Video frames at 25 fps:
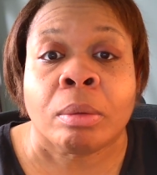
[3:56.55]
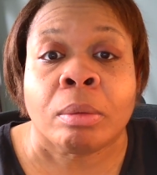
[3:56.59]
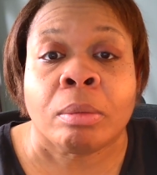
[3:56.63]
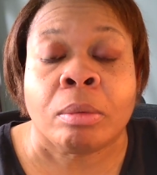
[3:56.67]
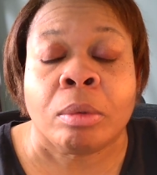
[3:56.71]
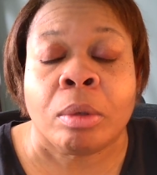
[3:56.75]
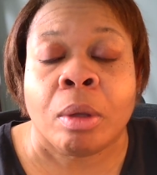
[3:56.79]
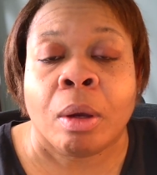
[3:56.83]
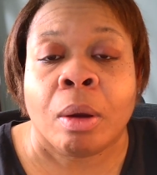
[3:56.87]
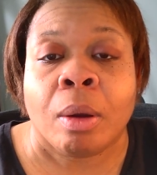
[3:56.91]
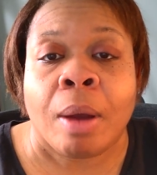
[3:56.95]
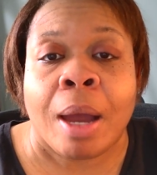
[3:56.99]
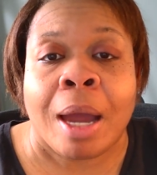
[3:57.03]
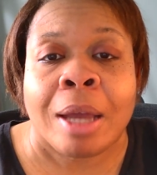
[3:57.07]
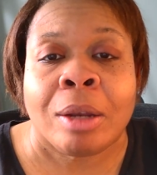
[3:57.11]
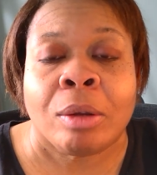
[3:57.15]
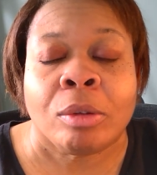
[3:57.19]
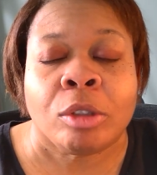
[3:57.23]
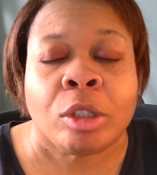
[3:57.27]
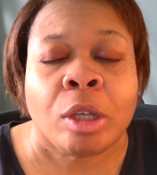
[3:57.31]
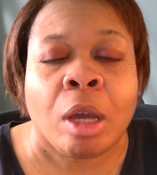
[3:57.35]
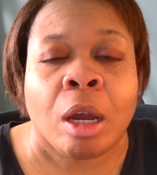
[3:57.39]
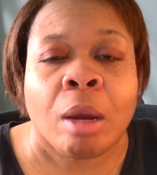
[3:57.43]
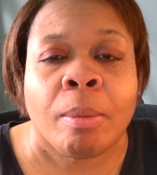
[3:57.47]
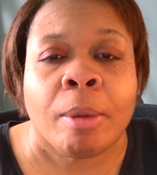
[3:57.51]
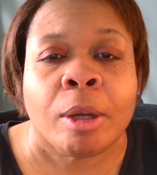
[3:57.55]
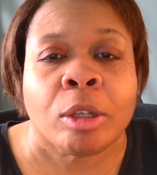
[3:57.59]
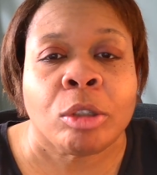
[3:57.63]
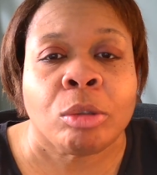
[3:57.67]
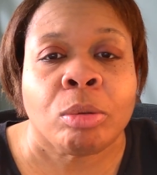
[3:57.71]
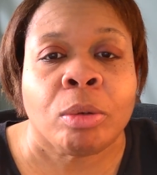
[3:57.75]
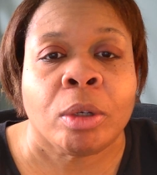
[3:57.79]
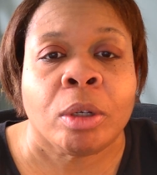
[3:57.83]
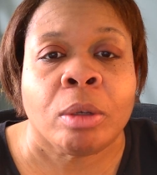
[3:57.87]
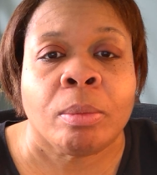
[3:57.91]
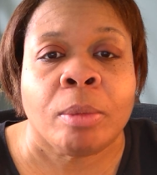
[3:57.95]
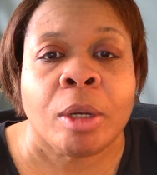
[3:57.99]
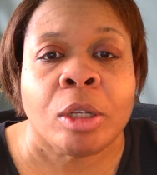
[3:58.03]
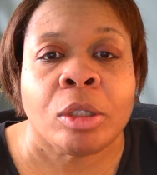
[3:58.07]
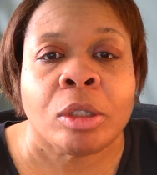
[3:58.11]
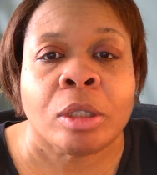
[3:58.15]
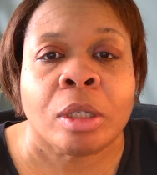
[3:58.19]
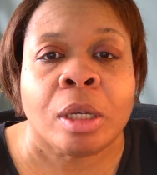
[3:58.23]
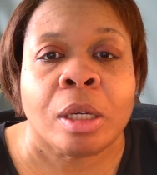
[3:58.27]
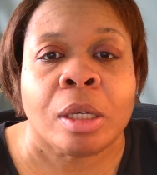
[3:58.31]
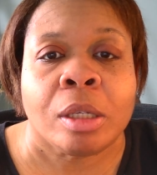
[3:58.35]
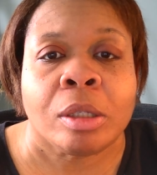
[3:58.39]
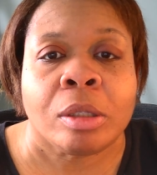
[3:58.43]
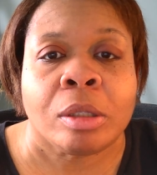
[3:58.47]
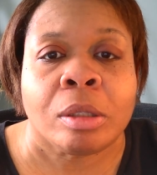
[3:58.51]
I don't talk about Twitter much
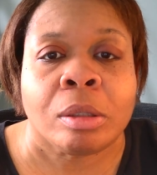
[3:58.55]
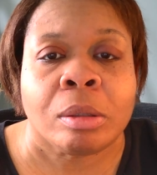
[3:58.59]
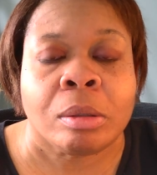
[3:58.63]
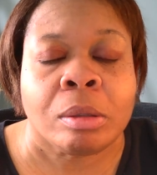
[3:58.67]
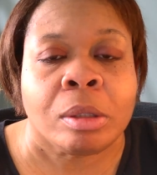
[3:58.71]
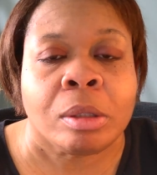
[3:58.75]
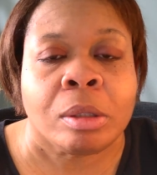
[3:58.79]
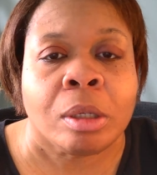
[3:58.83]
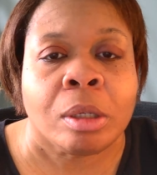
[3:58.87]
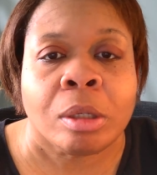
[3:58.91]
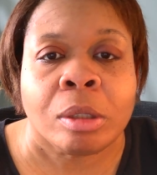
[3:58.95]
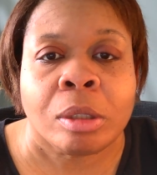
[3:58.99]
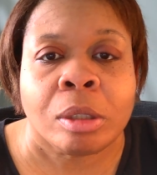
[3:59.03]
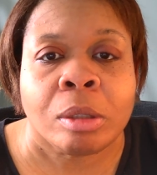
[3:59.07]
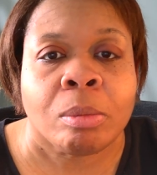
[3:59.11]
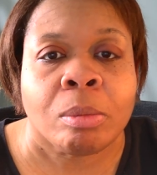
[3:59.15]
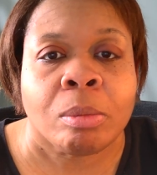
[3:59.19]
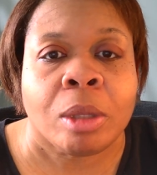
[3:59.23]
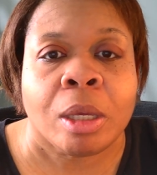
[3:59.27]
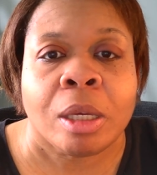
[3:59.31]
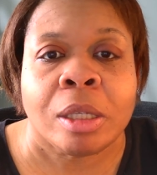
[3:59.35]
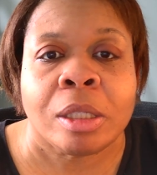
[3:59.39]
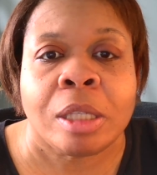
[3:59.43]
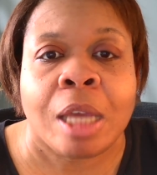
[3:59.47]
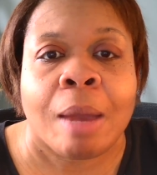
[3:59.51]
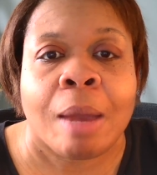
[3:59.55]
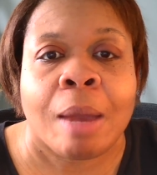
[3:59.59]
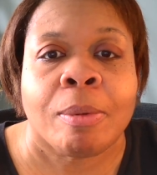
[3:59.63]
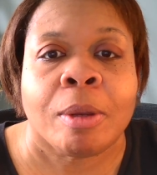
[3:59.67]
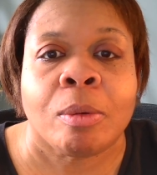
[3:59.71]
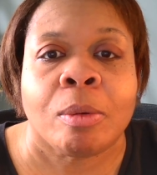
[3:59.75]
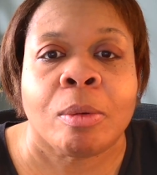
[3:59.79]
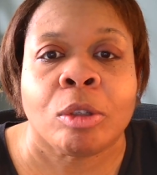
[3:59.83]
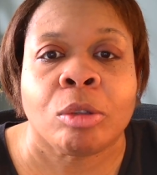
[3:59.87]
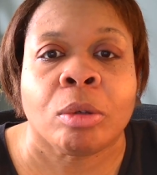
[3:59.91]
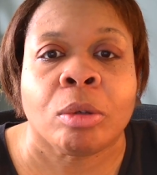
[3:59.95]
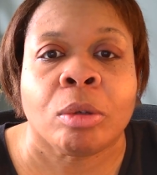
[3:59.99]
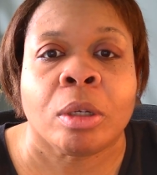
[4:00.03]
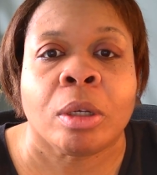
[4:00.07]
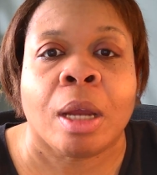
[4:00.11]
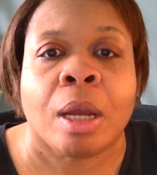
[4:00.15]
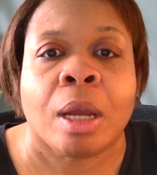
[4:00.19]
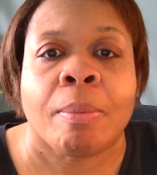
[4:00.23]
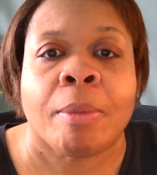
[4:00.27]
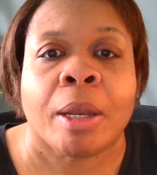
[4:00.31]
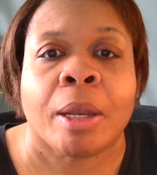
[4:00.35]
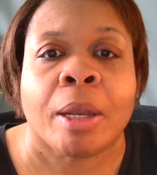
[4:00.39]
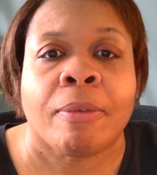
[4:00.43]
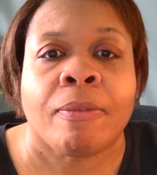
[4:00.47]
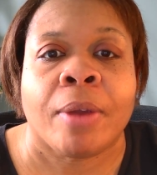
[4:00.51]
because there's some things happening with Twitter that
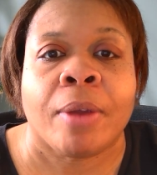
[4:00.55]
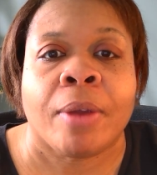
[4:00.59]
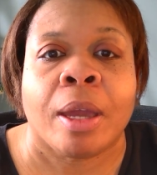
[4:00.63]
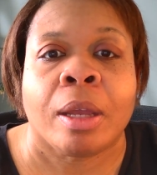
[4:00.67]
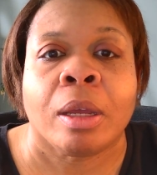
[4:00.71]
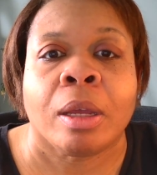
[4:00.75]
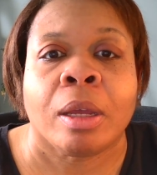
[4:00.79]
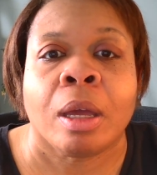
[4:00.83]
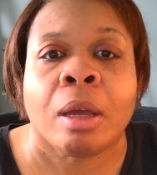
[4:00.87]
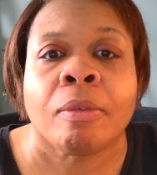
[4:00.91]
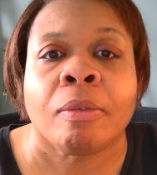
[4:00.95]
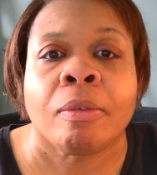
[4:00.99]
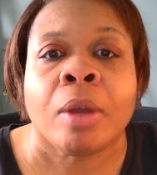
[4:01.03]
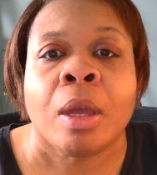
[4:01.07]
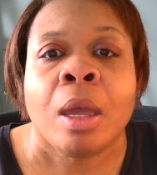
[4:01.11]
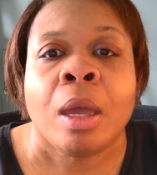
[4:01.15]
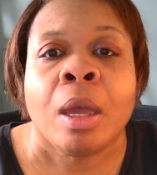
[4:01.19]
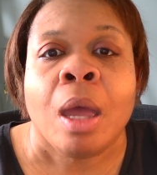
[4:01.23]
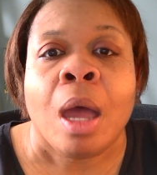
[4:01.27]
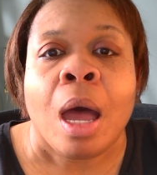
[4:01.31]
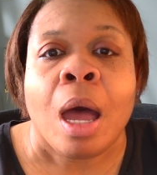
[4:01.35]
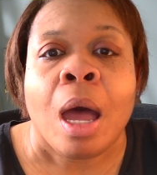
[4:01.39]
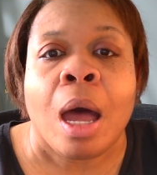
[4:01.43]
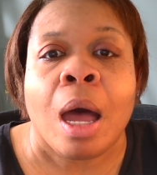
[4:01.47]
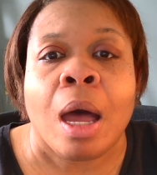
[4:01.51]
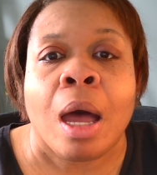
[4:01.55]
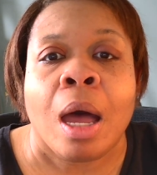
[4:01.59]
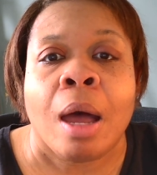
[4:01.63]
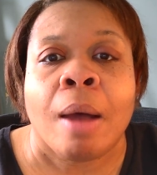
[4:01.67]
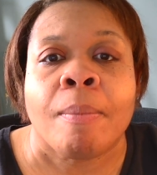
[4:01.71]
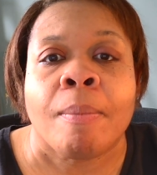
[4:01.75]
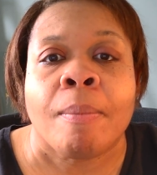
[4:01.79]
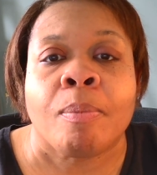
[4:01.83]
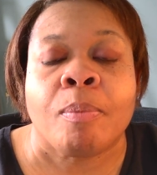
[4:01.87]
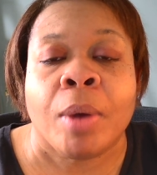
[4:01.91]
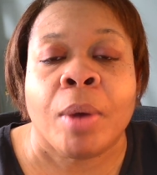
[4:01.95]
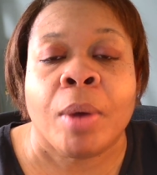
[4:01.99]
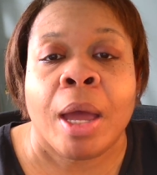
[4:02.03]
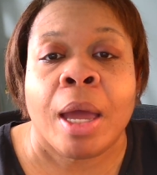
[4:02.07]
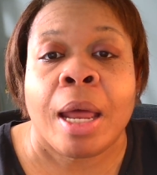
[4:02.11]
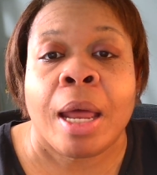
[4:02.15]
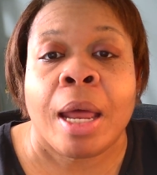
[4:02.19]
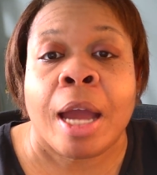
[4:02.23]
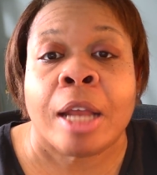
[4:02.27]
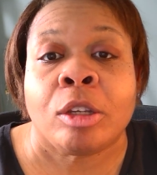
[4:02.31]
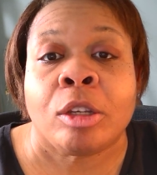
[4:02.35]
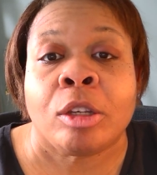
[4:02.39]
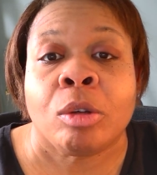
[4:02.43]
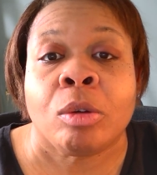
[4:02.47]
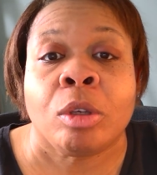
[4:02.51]
I'm not a fan of, but
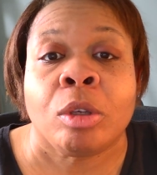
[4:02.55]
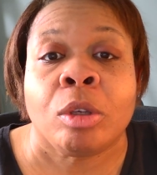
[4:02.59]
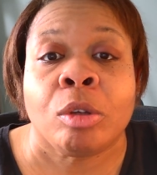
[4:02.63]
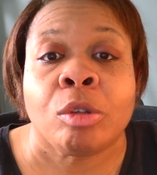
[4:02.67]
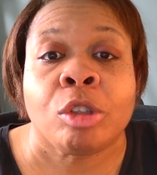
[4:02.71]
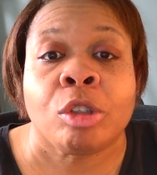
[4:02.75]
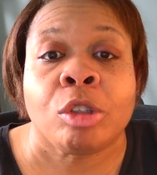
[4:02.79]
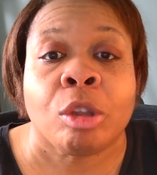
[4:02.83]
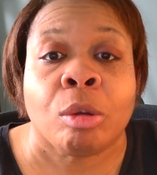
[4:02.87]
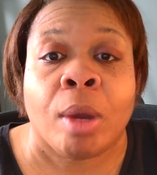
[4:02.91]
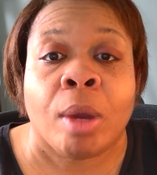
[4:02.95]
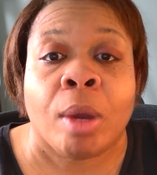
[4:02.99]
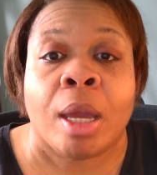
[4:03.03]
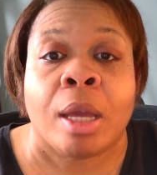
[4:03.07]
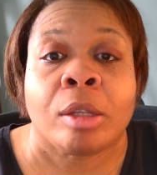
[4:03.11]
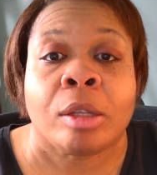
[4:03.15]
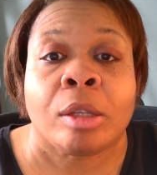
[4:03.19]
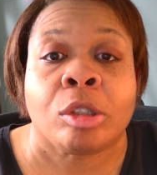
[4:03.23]
I do use Threads.